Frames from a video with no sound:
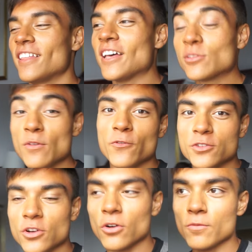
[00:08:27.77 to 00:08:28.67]
that was my
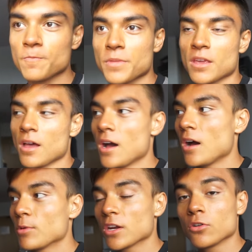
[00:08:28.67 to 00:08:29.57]
first coat, uh,
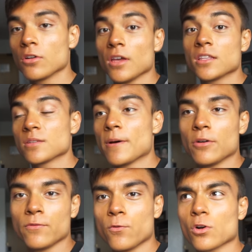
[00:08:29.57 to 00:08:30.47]
we're gonna go, it's
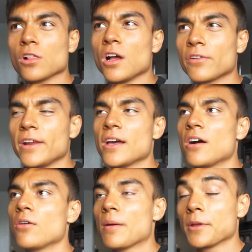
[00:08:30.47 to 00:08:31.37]
about 4 o'clock right
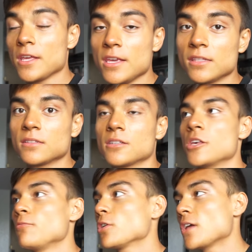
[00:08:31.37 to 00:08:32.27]
now, I'm gonna eat,
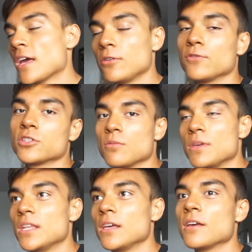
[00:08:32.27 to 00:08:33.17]
we're gonna head over to the
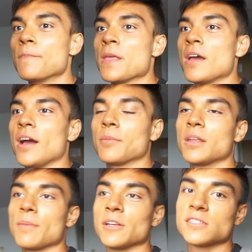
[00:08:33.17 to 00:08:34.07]
meeting, I'm gonna
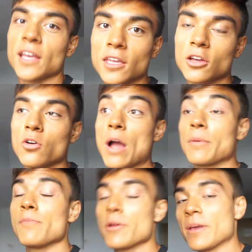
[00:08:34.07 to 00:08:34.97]
get my second coat, I'm
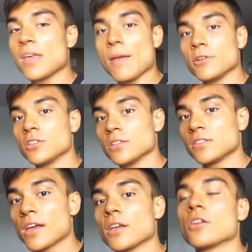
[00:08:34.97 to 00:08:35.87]
gonna bring my camera to the
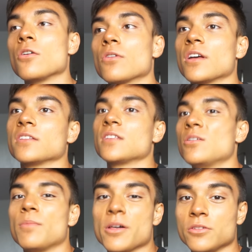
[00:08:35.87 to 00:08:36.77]
second coat because they
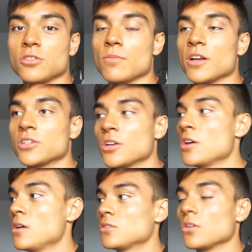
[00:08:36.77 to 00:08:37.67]
don't bother too much.
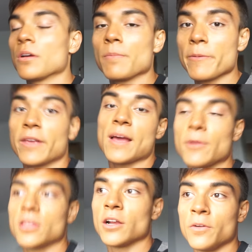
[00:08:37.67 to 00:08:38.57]
So I'm gonna bring my
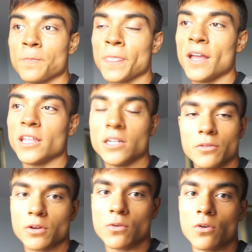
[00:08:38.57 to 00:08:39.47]
camera there, and then
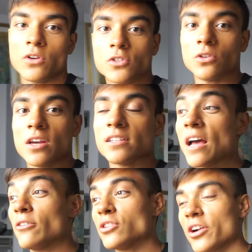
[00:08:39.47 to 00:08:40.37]
I'll record and show you guys
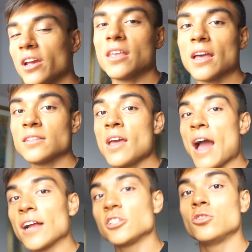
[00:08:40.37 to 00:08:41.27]
how dark I get.
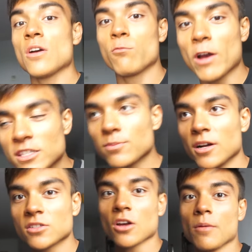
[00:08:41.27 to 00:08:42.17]
I actually do have white
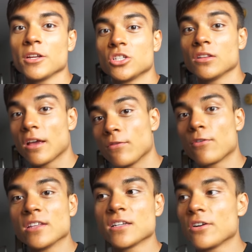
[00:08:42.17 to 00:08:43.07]
spots on my like
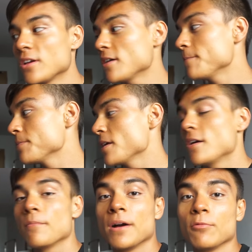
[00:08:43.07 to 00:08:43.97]
front area,
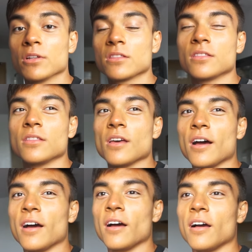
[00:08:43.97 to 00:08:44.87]
but with
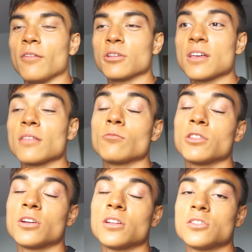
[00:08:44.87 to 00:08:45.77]
uh, with that, what
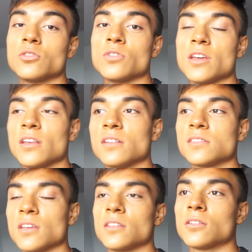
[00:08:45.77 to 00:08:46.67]
they're gonna do
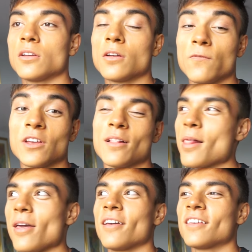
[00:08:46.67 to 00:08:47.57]
is it's gonna go fix.
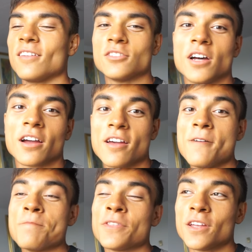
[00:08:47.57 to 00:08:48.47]
I can't even talk.
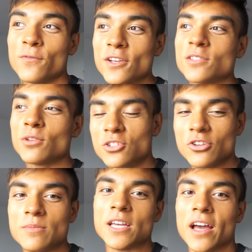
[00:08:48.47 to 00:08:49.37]
They're gonna fix it with
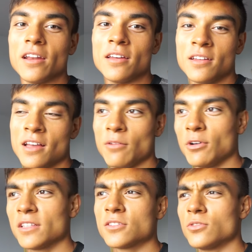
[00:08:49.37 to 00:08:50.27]
Dream Tan, and
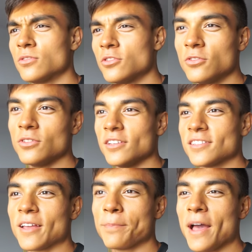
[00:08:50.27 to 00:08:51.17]
what you do is
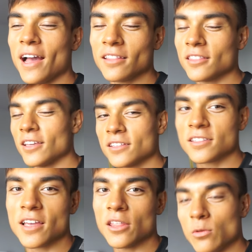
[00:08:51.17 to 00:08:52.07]
like pat things
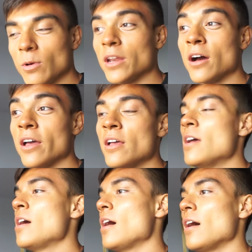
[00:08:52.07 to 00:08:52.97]
together and whatnot.
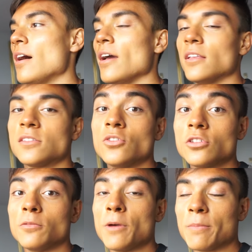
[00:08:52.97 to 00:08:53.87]
Uh, it's due
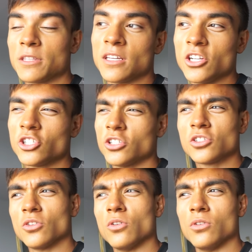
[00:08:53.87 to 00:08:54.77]
to pigmentation,
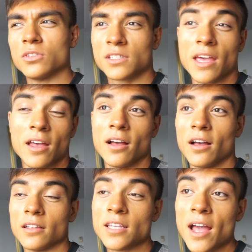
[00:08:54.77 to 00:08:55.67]
so
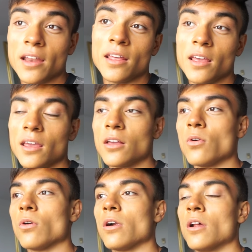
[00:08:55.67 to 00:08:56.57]
uh, tanning
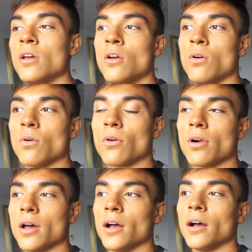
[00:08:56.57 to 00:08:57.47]
or or
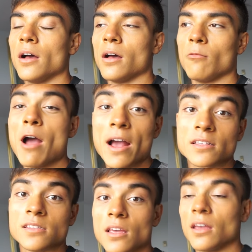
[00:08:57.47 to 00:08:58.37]
uh,
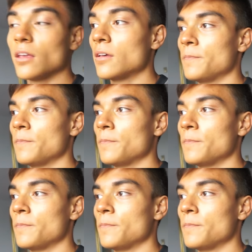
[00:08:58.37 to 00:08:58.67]
waxing.